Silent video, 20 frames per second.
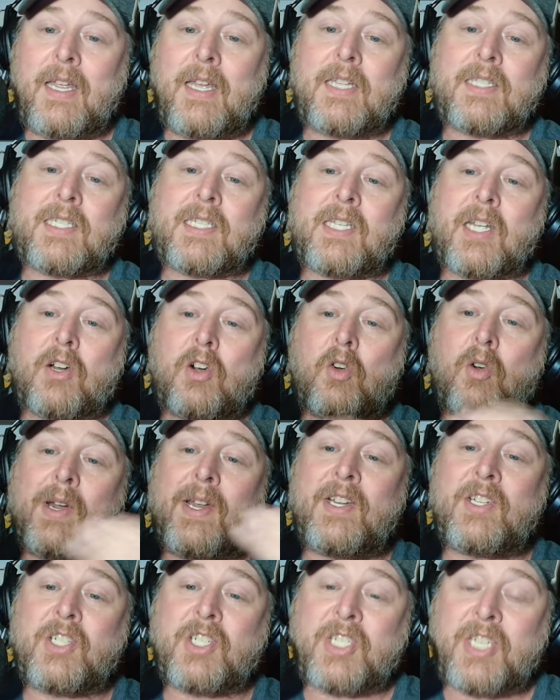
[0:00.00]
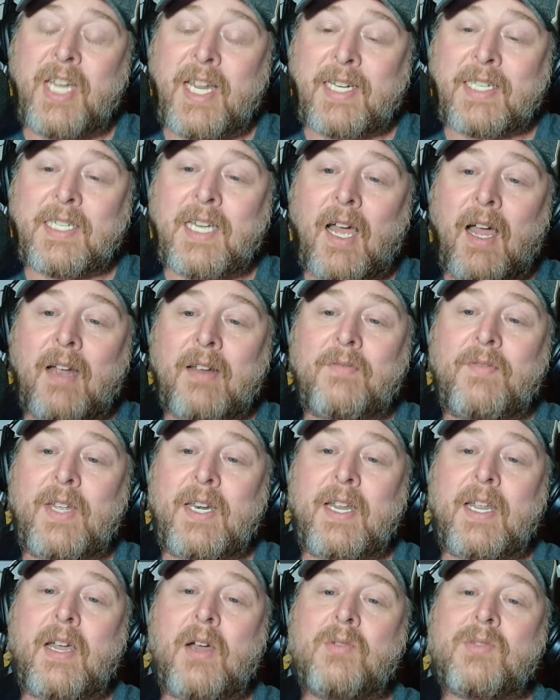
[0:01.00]
It's the cringe TikTok
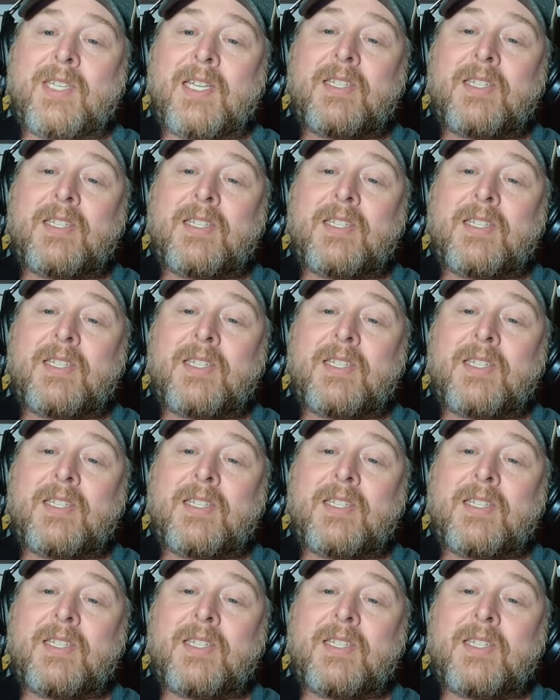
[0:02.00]
videos.